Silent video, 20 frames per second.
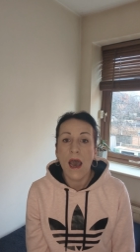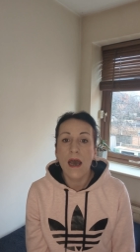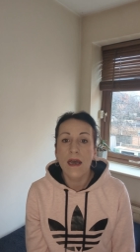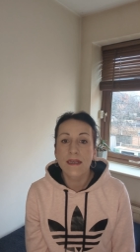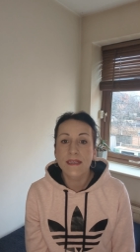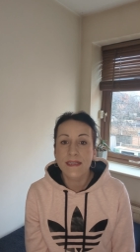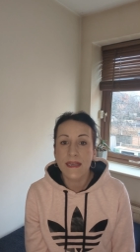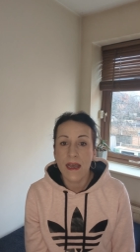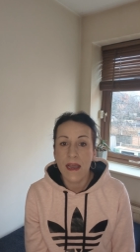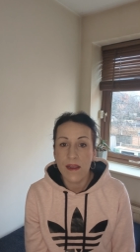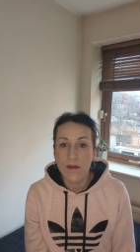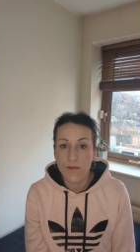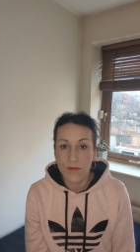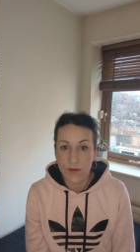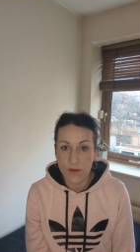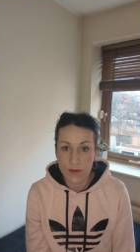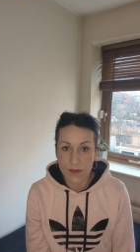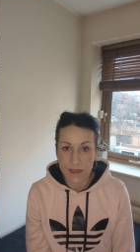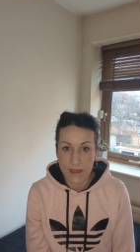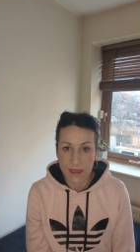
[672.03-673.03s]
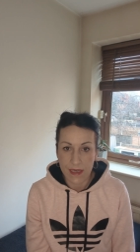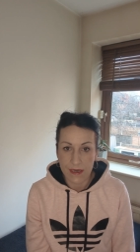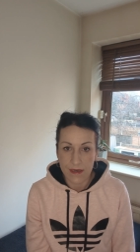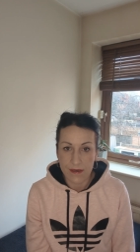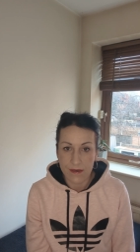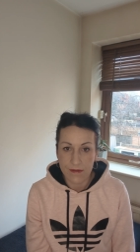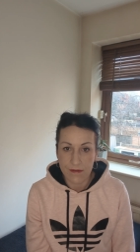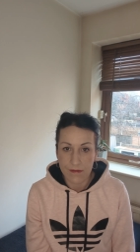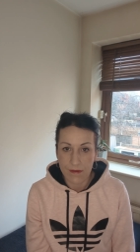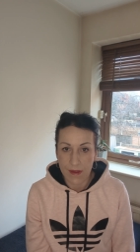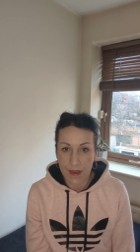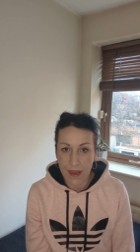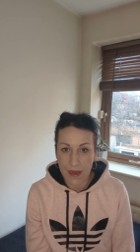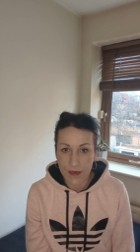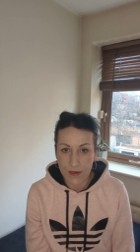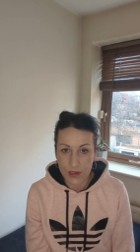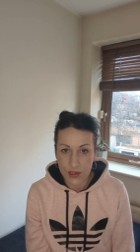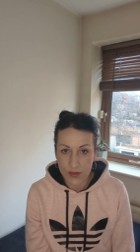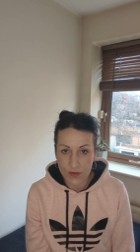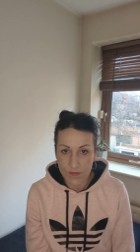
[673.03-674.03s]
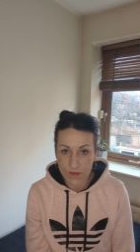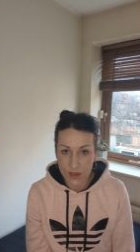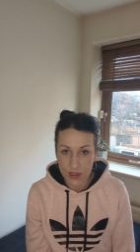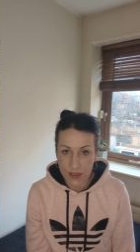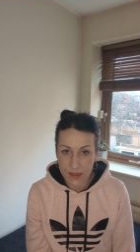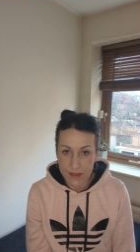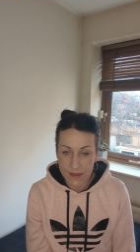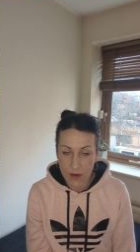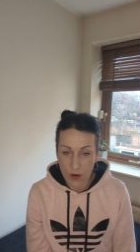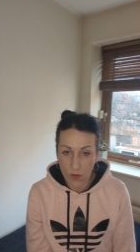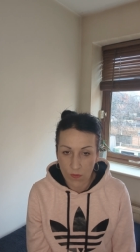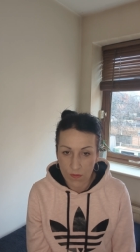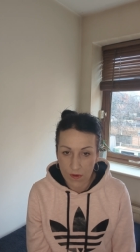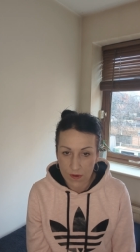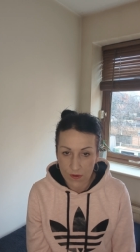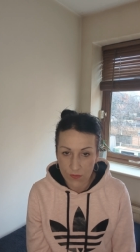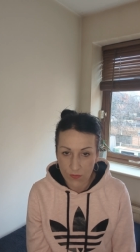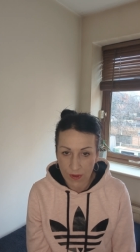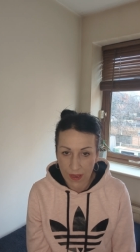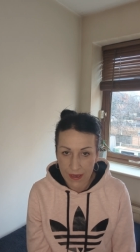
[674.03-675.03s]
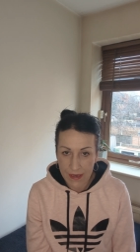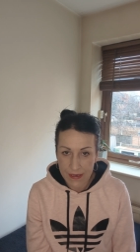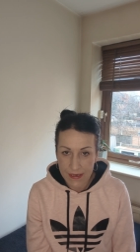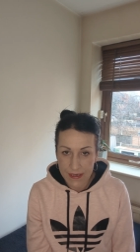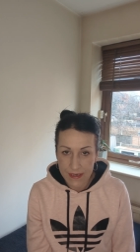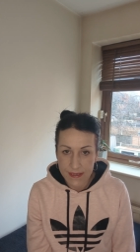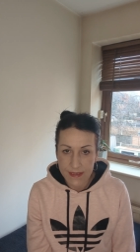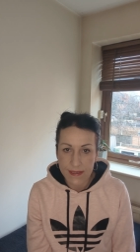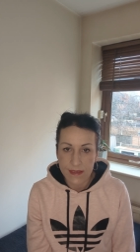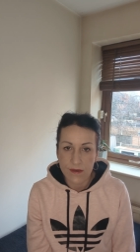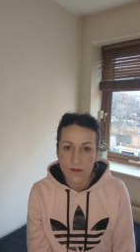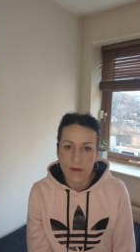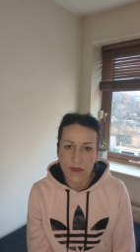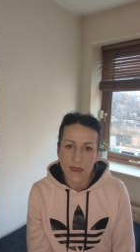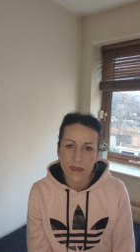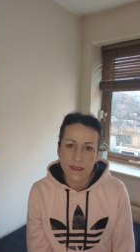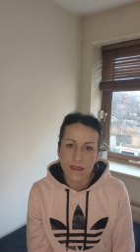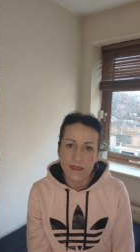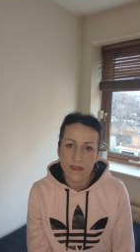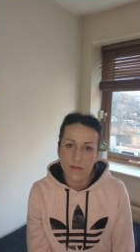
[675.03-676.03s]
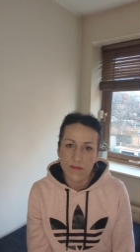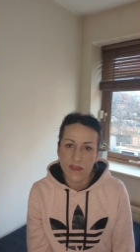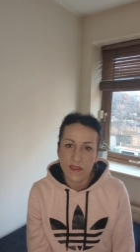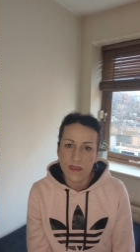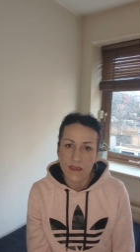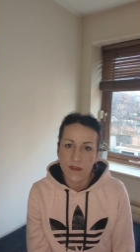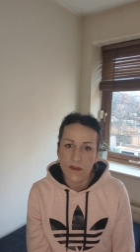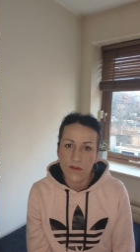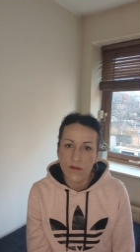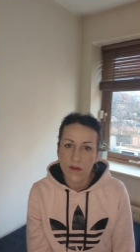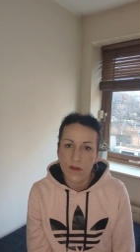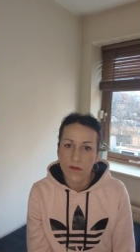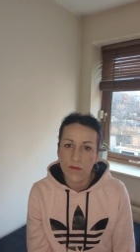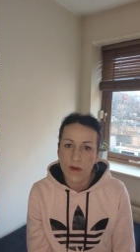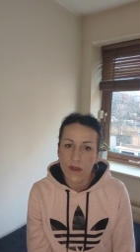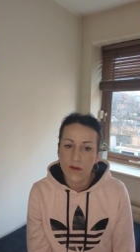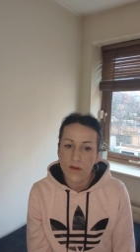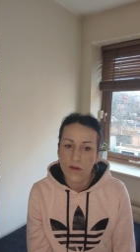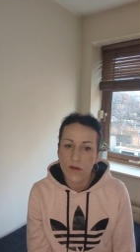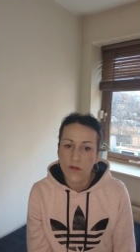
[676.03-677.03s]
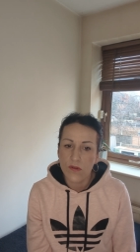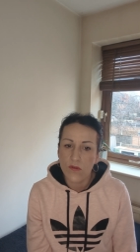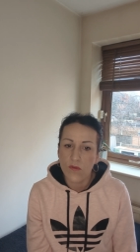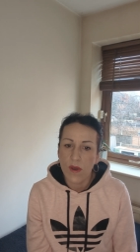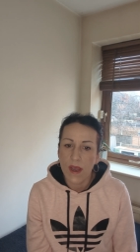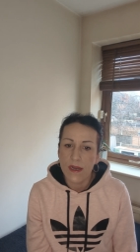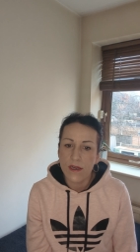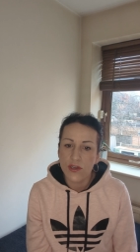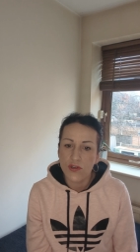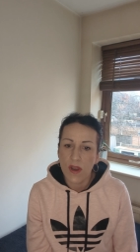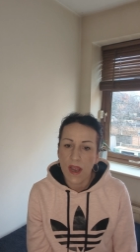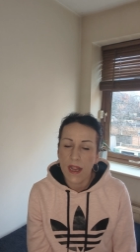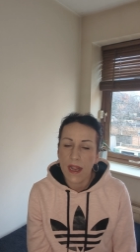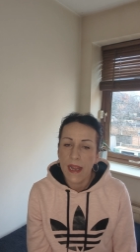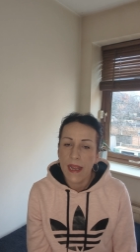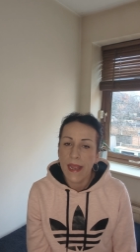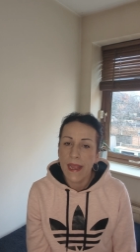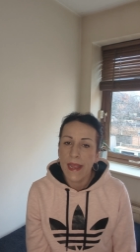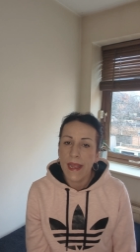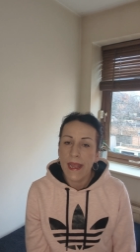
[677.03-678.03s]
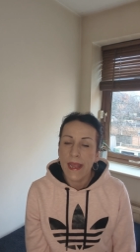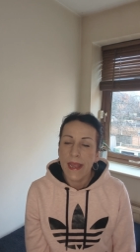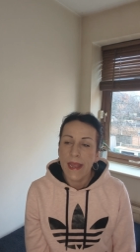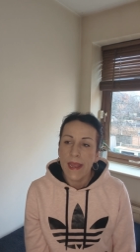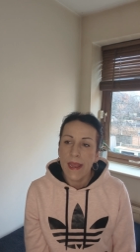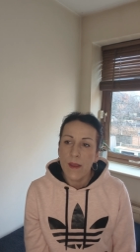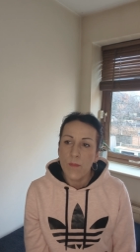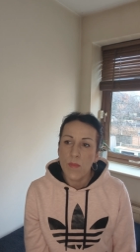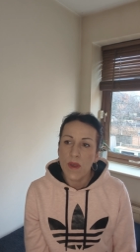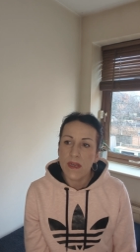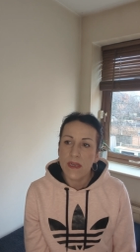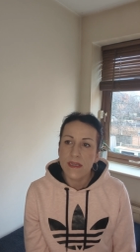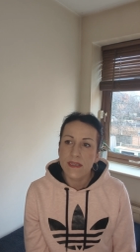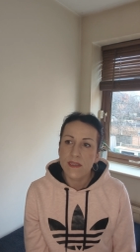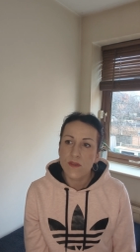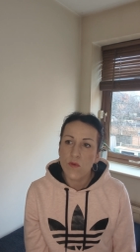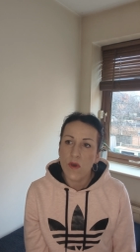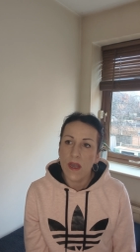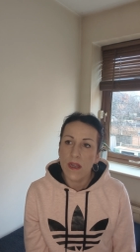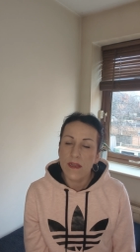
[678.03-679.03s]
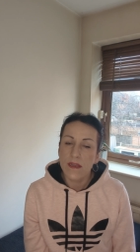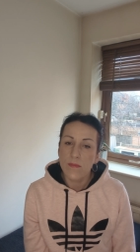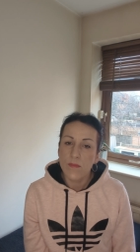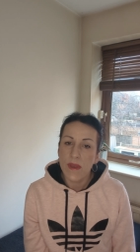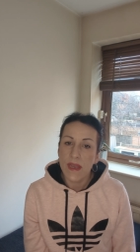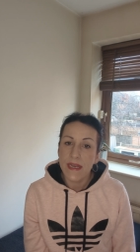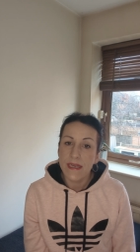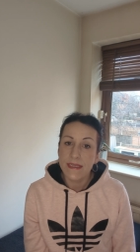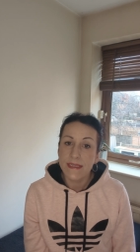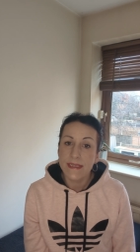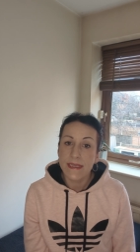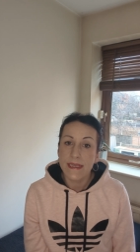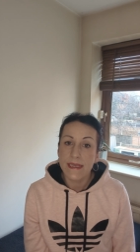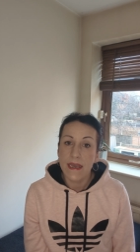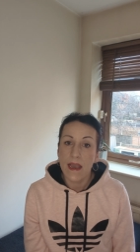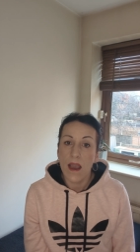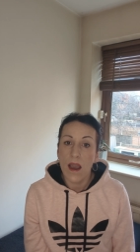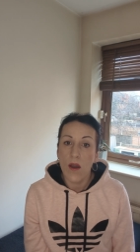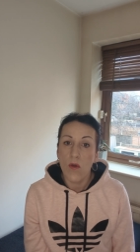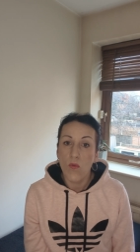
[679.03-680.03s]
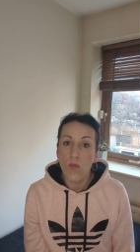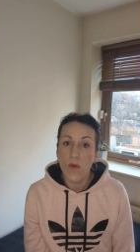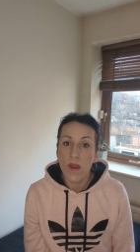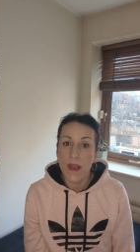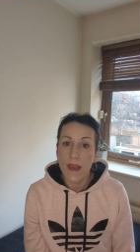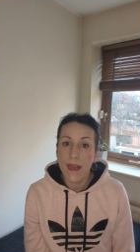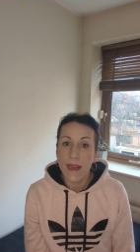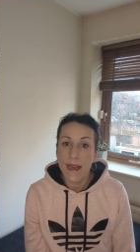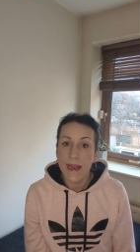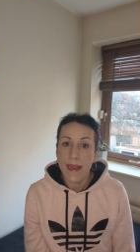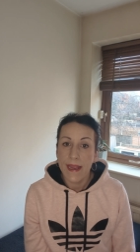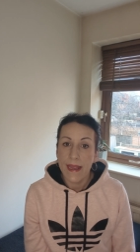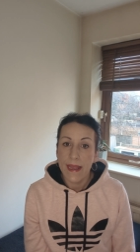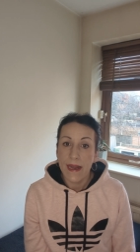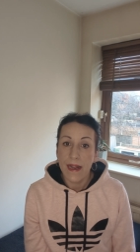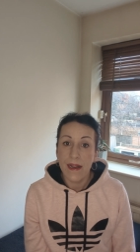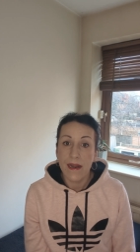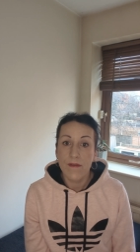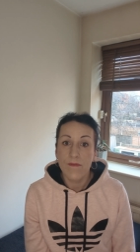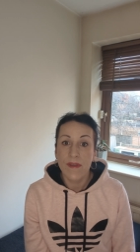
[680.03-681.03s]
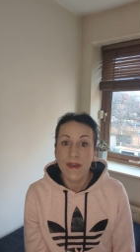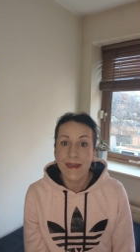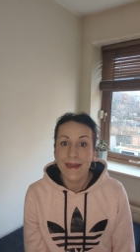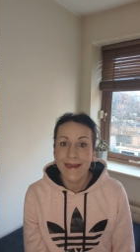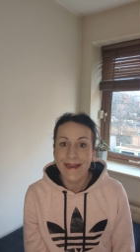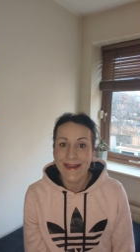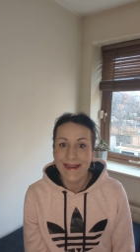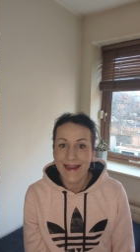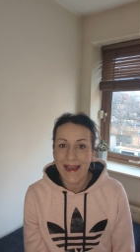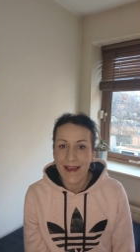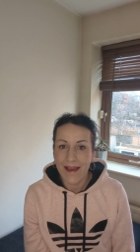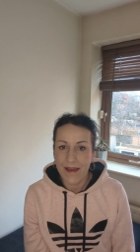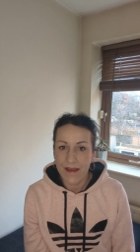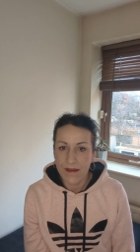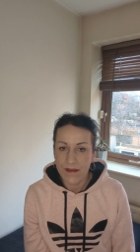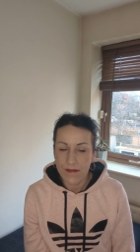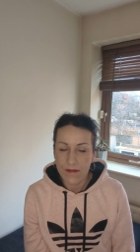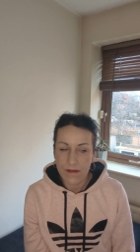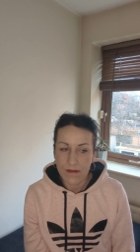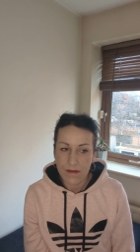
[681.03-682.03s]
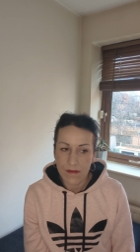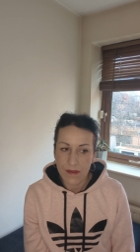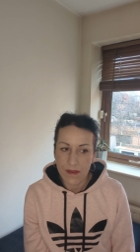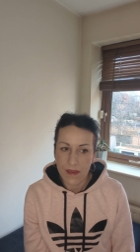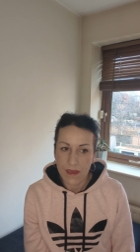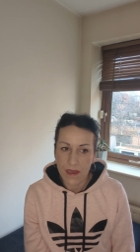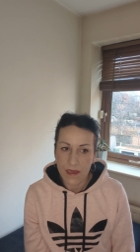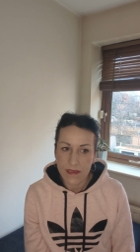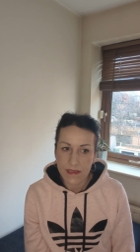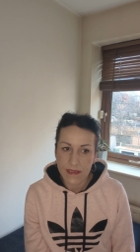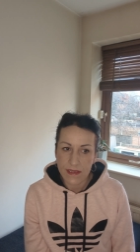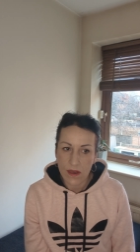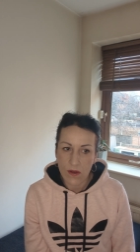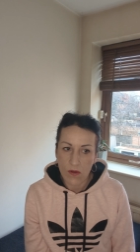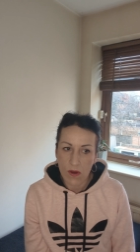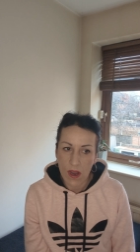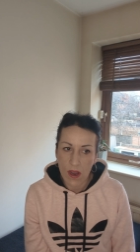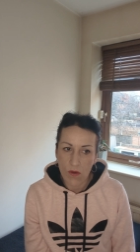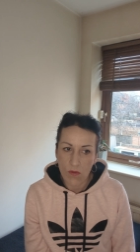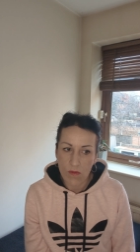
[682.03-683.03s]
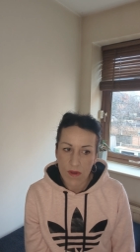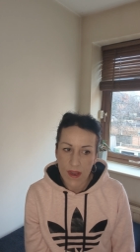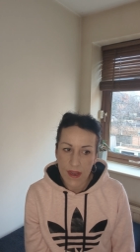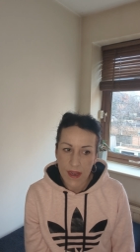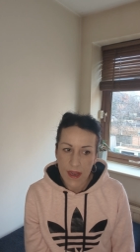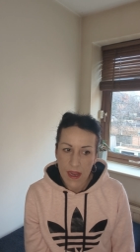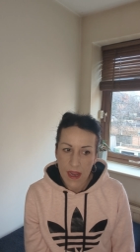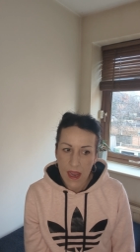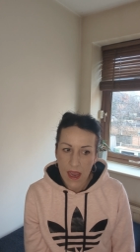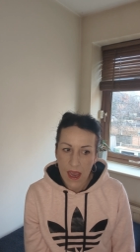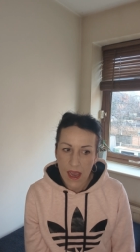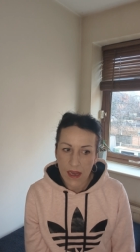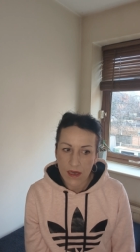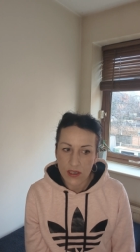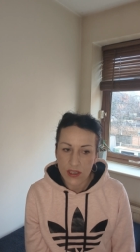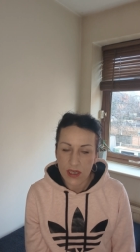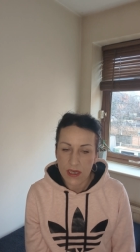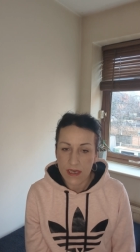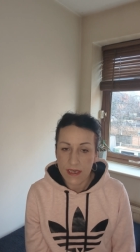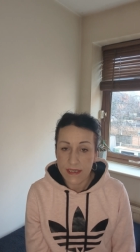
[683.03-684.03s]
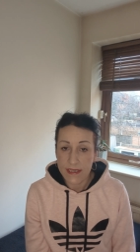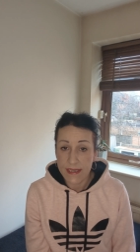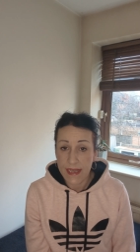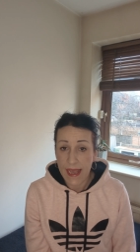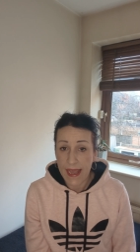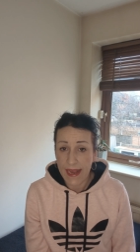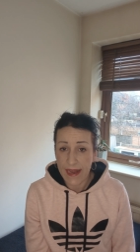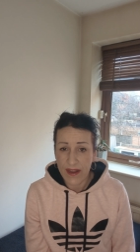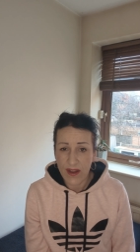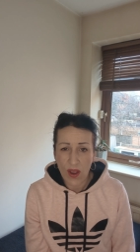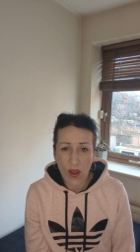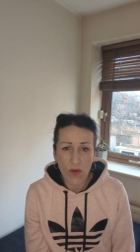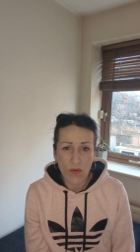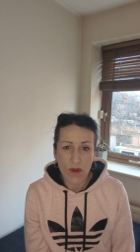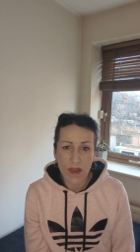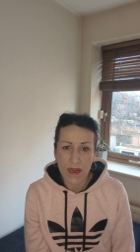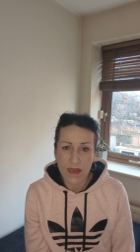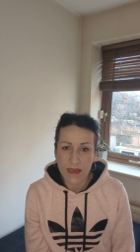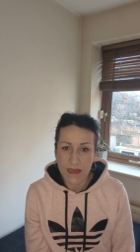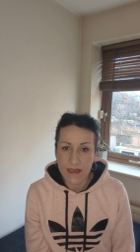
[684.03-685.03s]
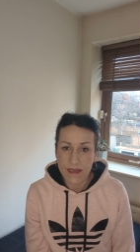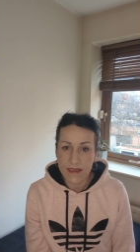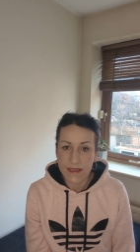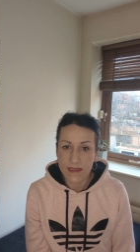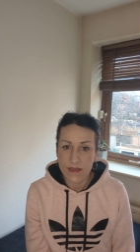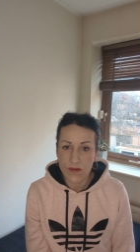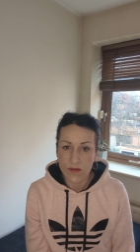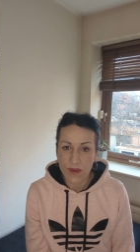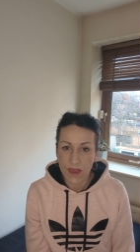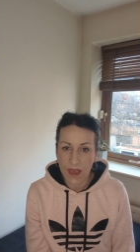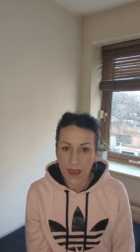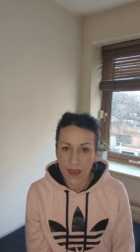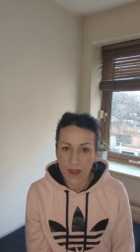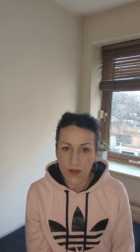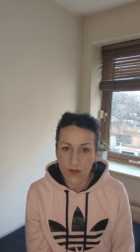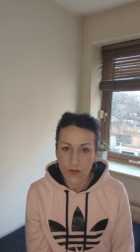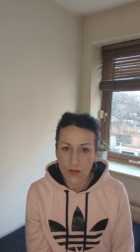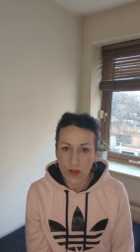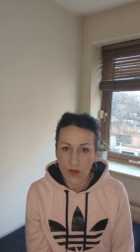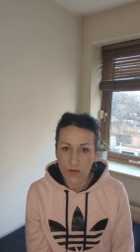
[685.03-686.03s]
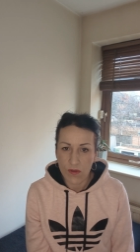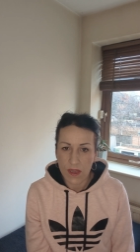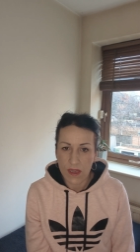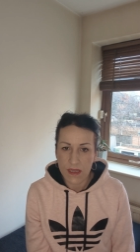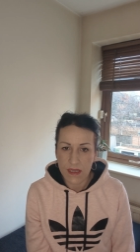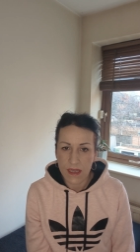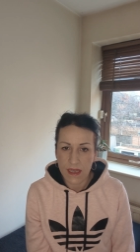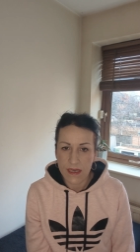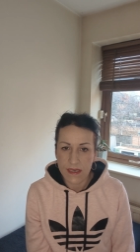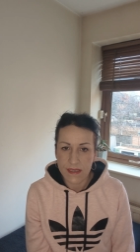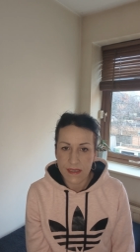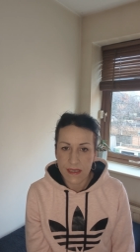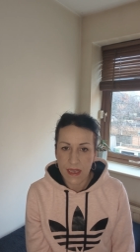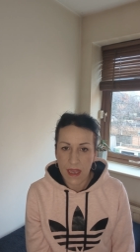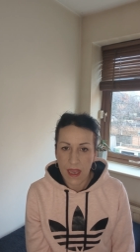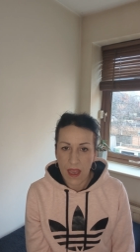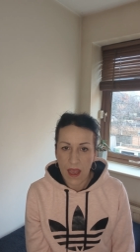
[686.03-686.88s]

as I was at age of just over twenty. So that's something you know, not not quite right. But it's quite amazing how we live in denial, yeah. So how we actually say no, that it is okay, you know, that there's